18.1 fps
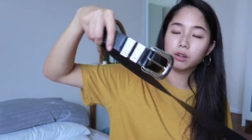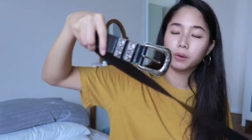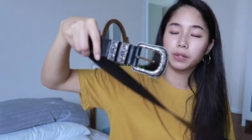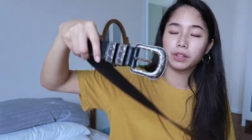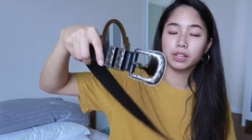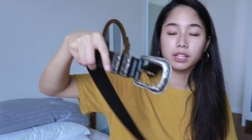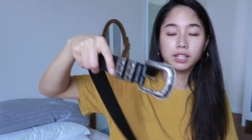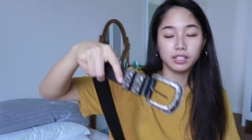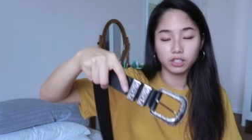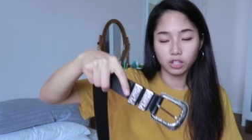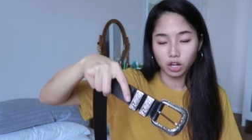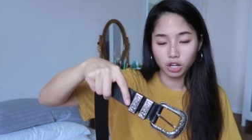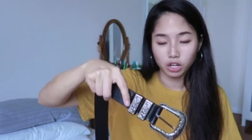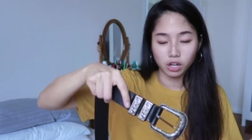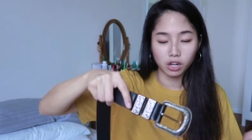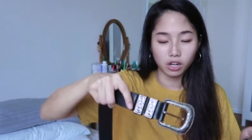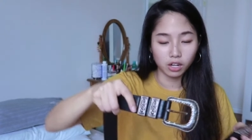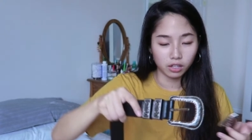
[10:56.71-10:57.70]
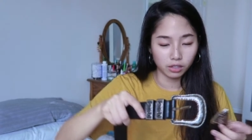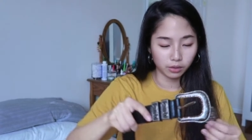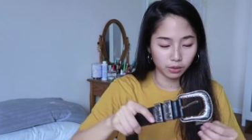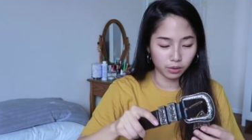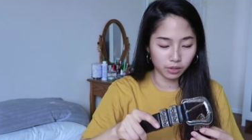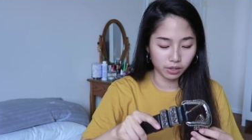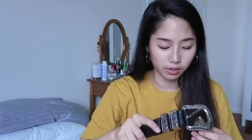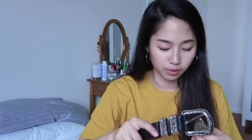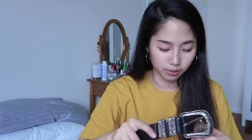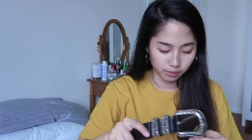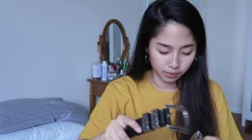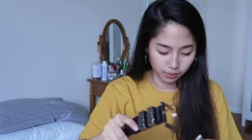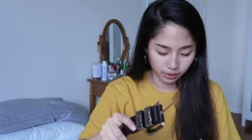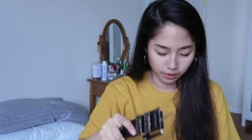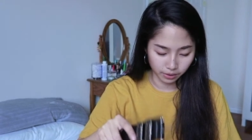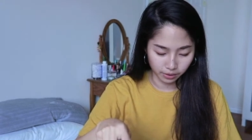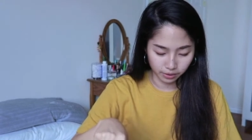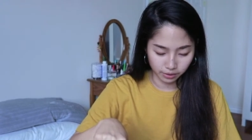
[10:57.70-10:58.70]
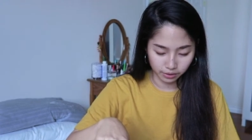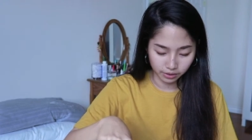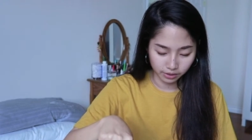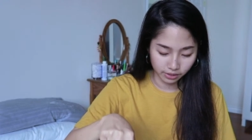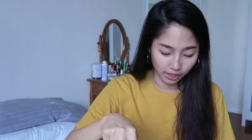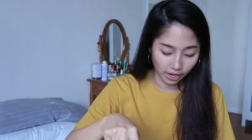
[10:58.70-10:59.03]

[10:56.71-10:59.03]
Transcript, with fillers: know what these are called or what their